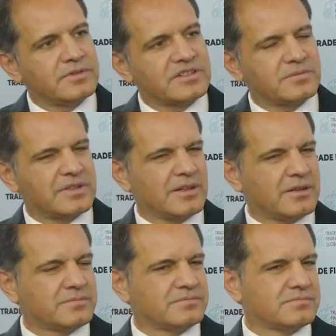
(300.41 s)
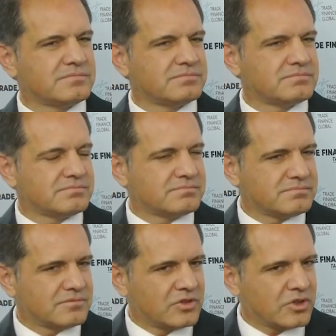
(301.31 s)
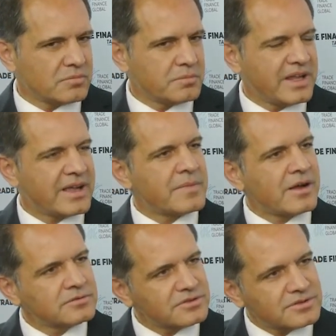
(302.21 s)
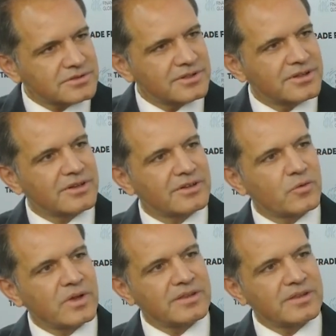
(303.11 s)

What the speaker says: Still not big amounts what they